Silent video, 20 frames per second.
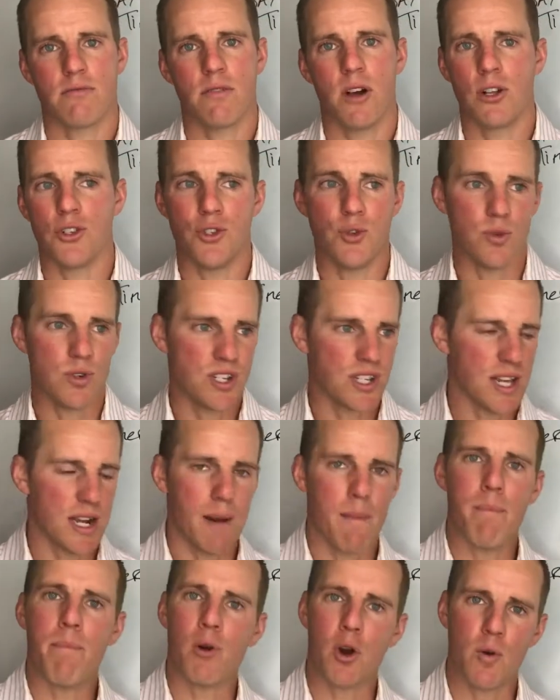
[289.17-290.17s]
I'll do a set
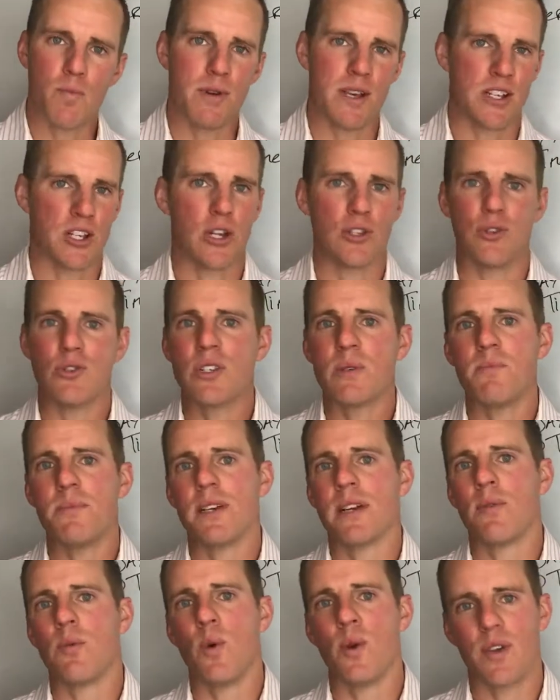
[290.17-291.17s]
of burpees. I'll do
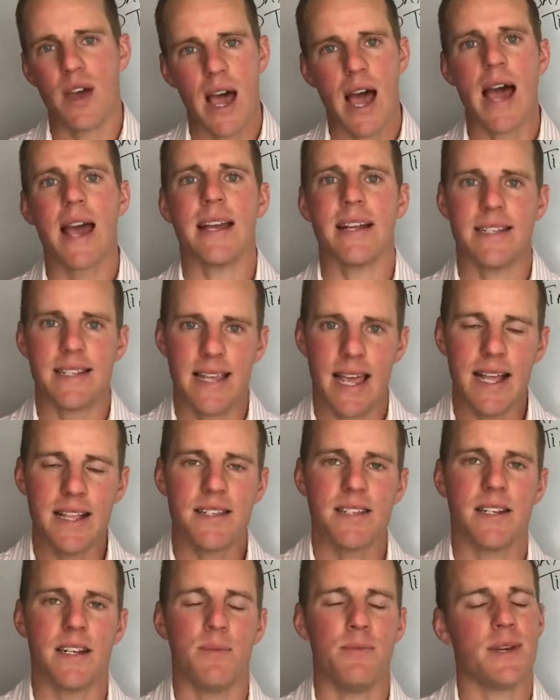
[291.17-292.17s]
something with high
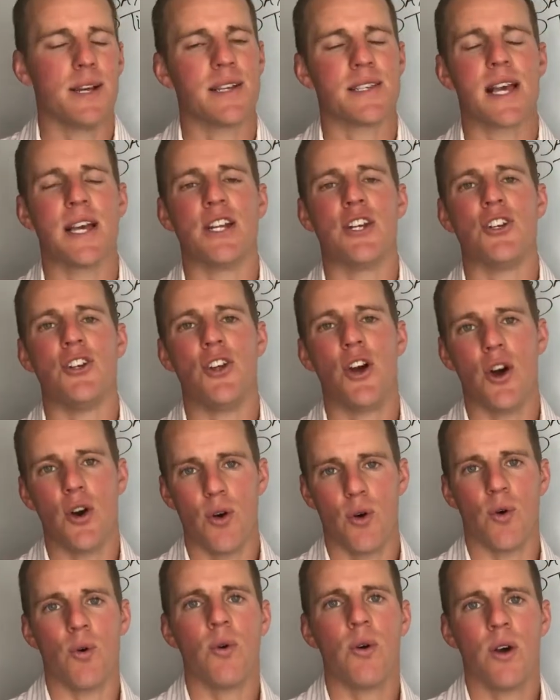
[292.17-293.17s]
intensity because I
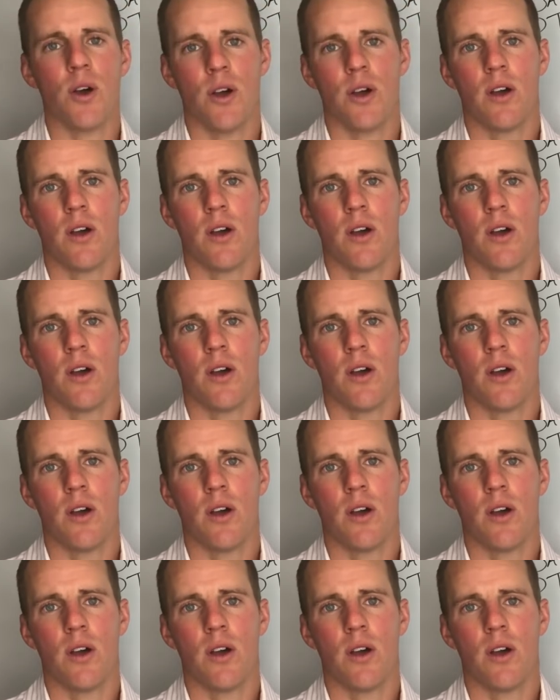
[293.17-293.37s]
know